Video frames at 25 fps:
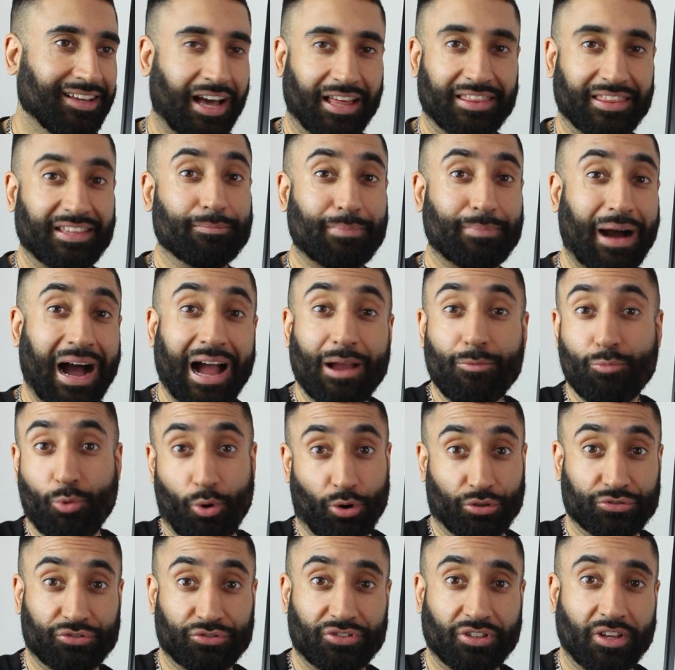I think mine
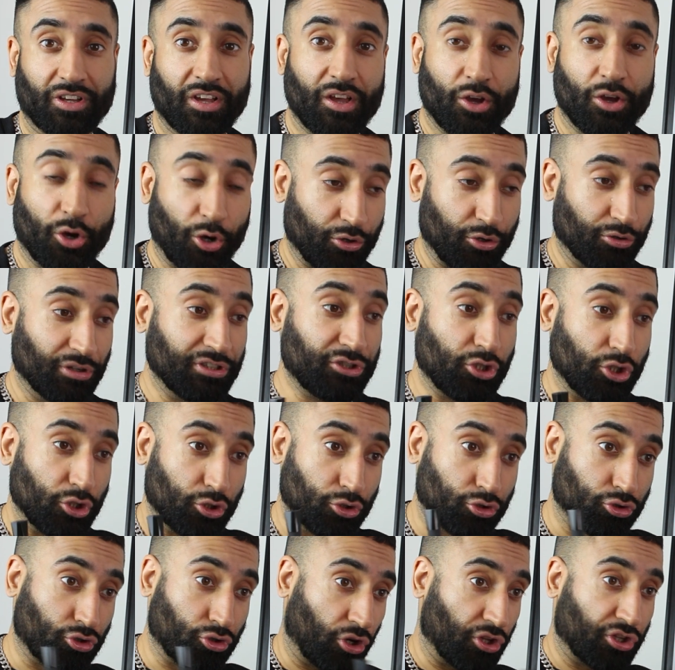was. And you
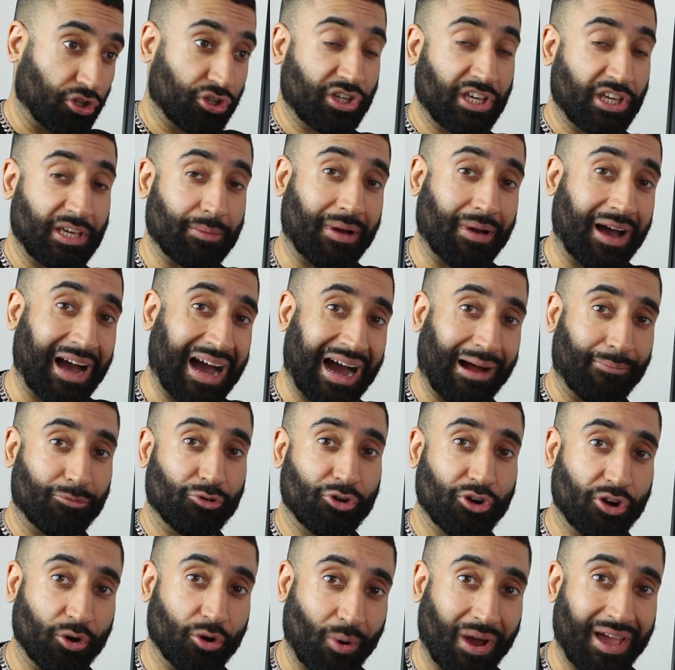just got to keep
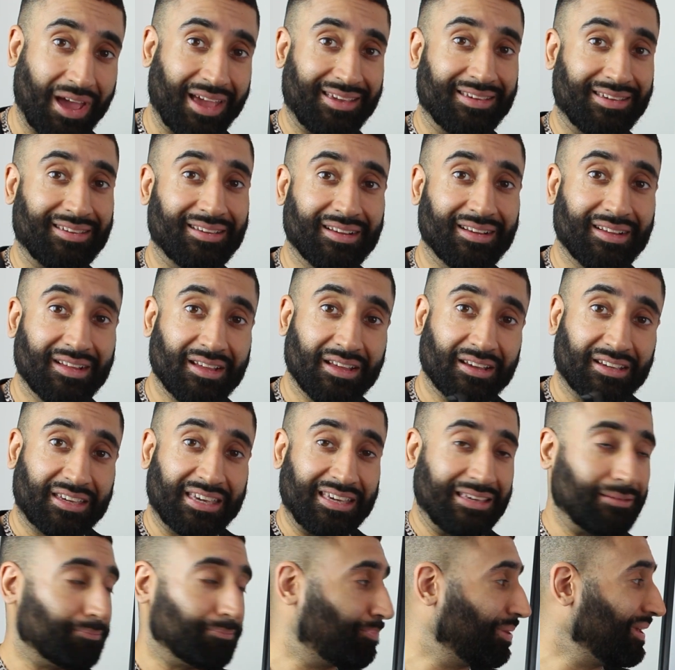hammering away,
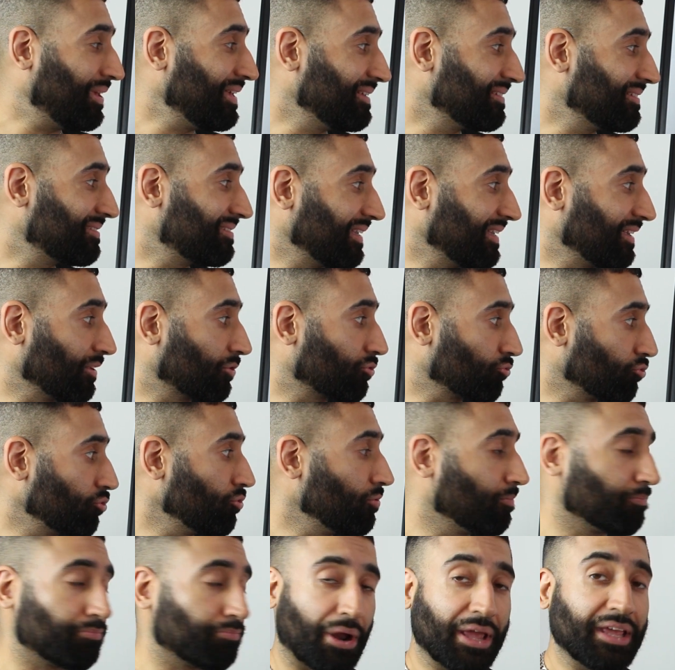keep piercing through
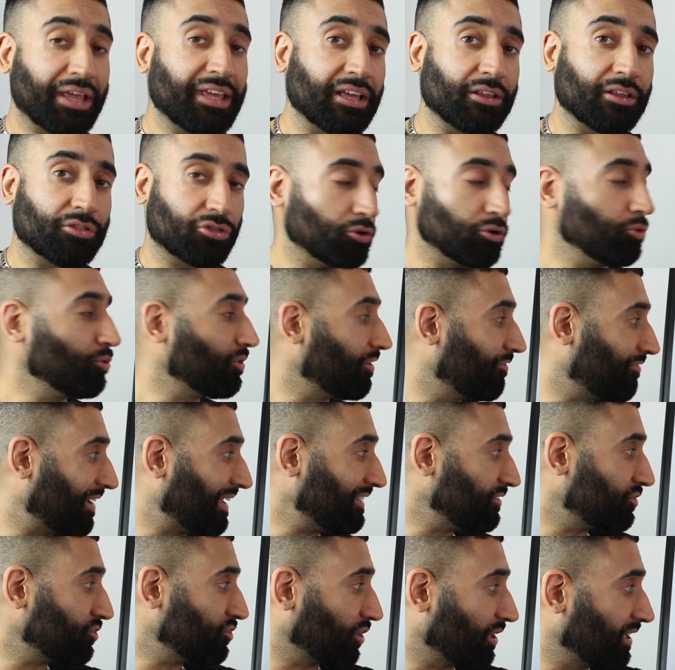and breaking through. And
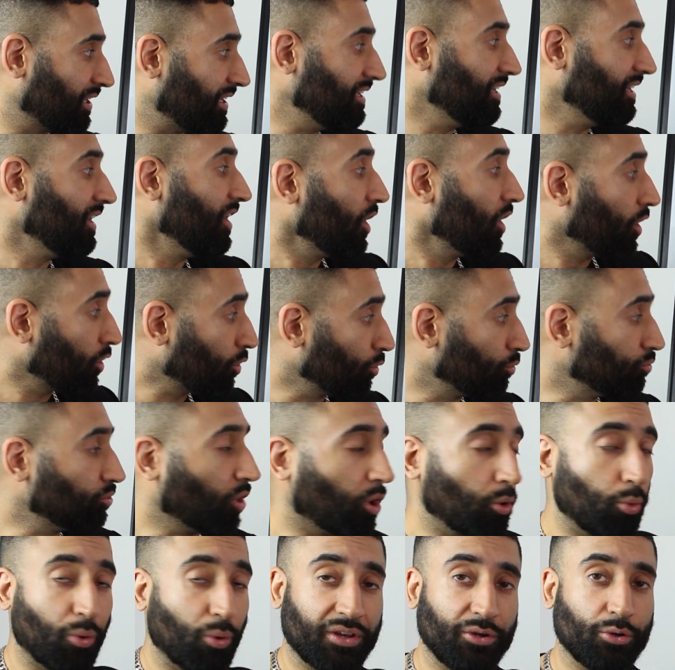eventually, you'll
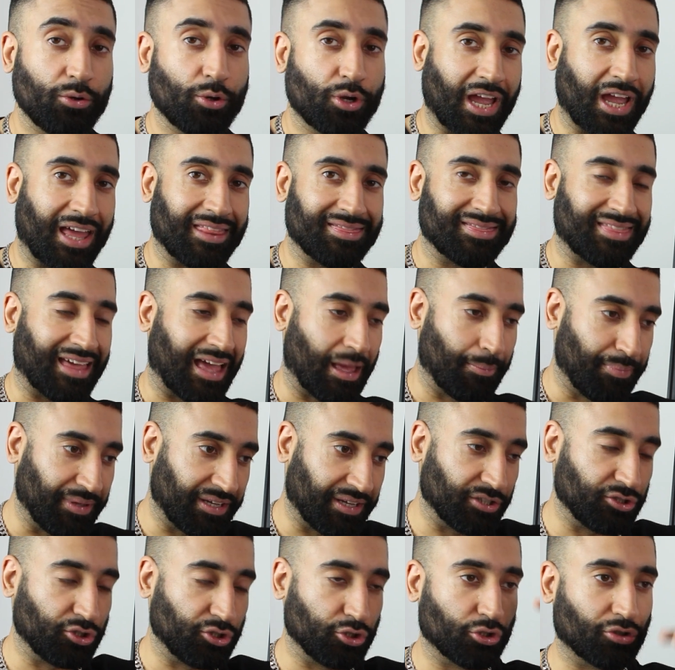know when you get there
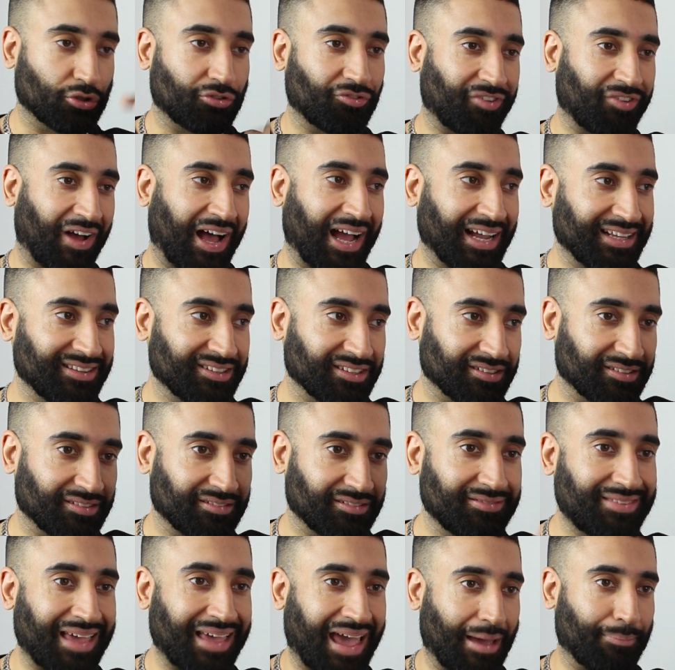because you just find this
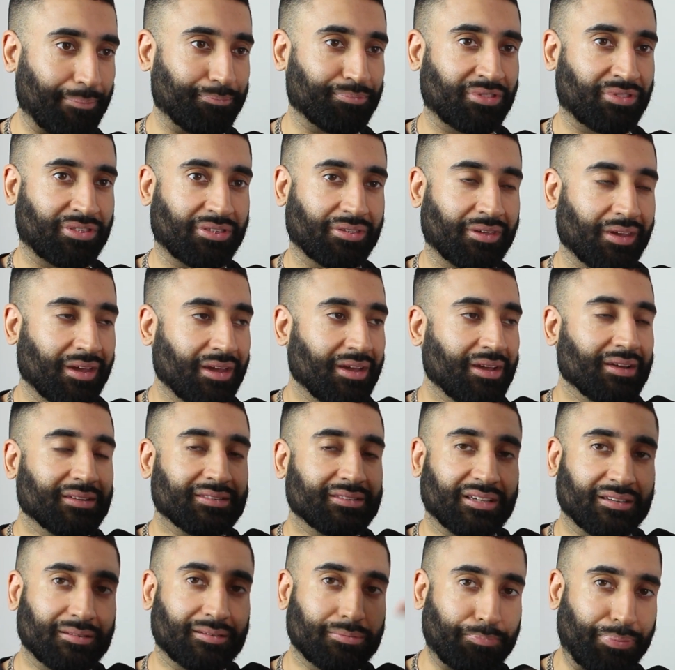depth,
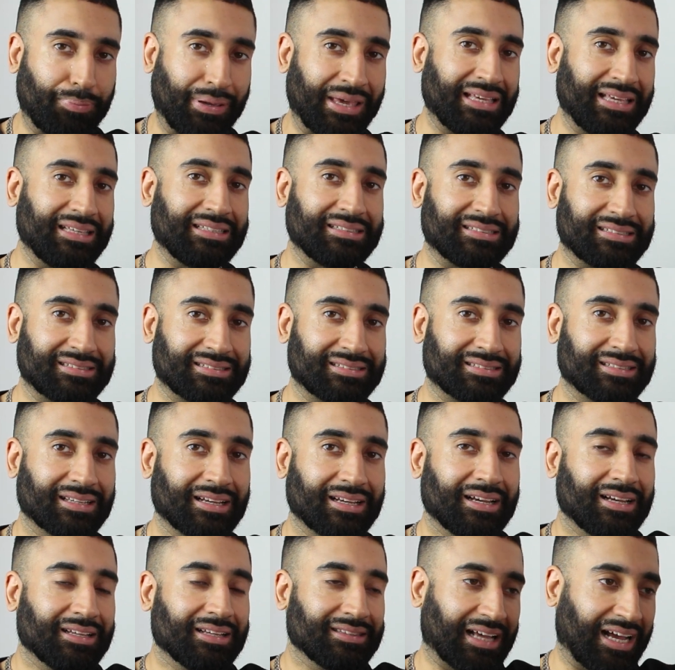this peace
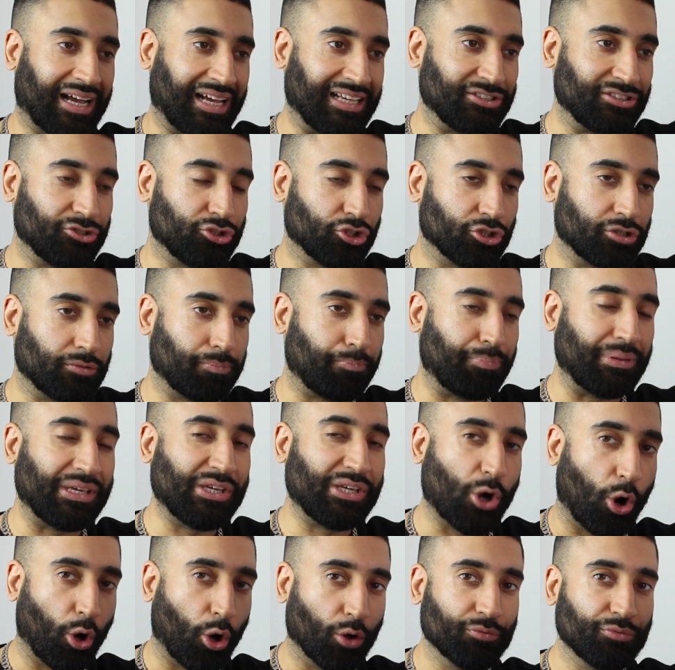that is just
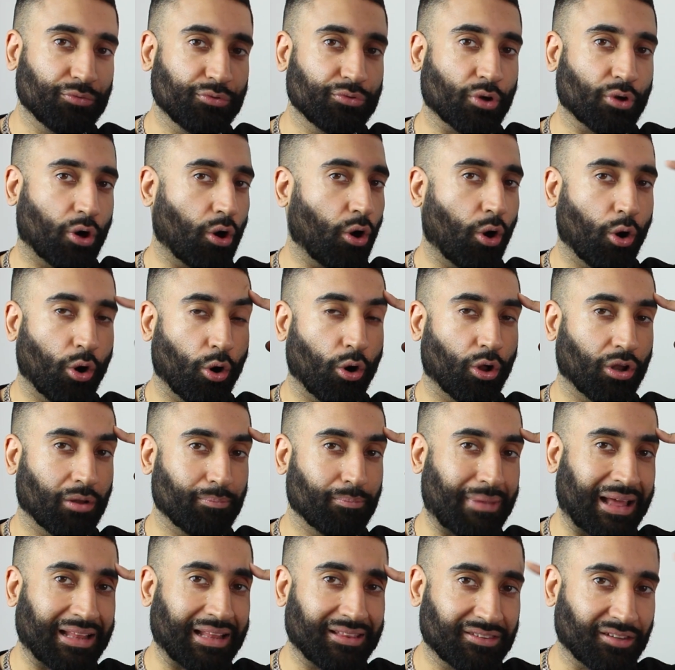beyond all
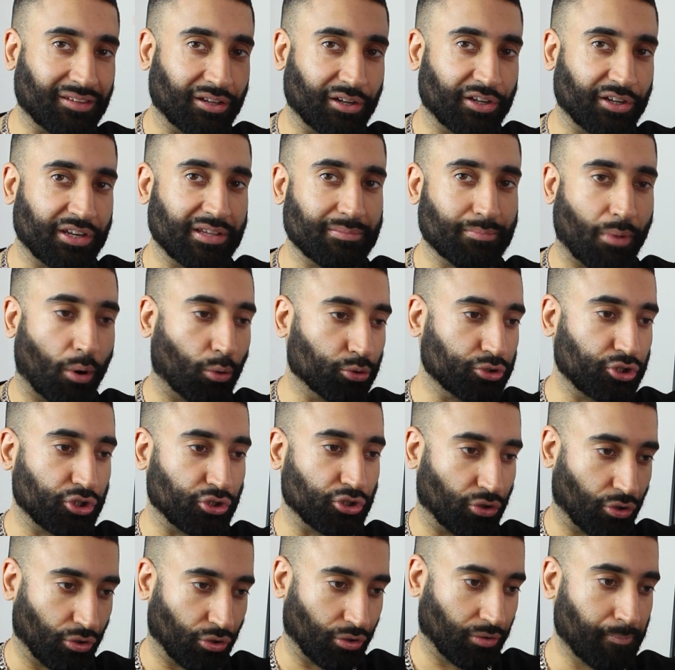mental and
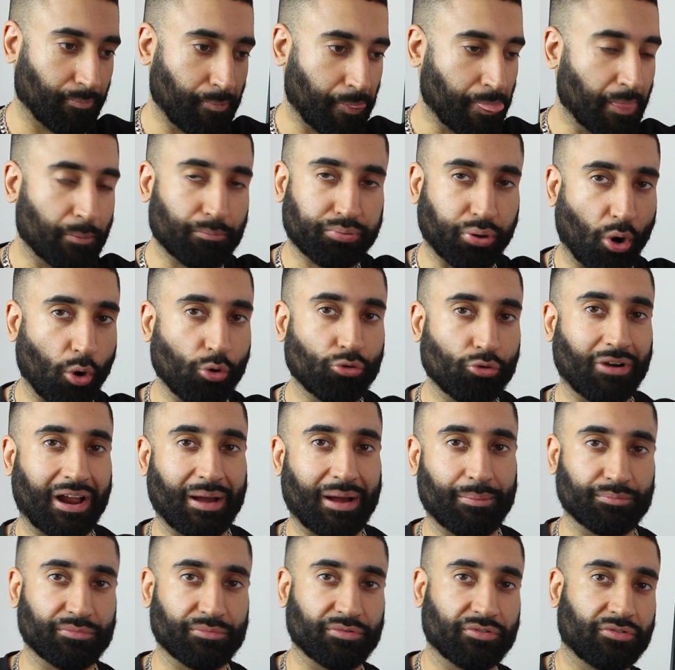emotional
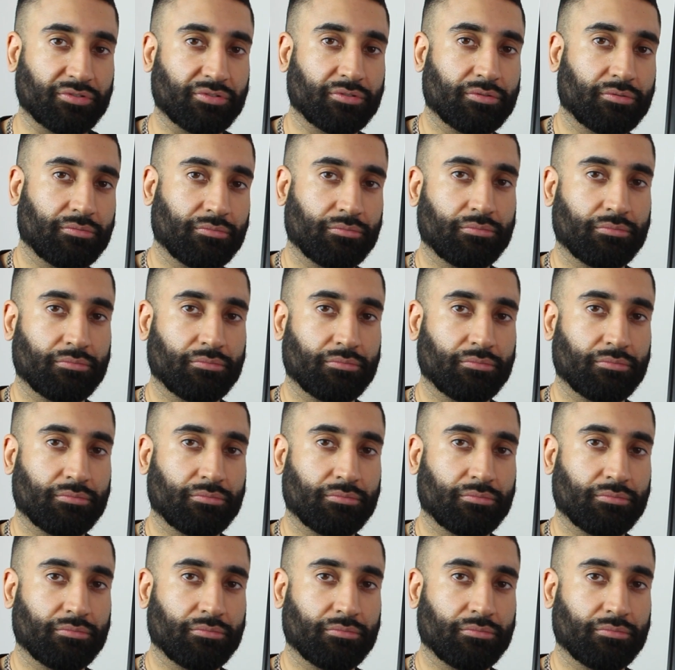programs.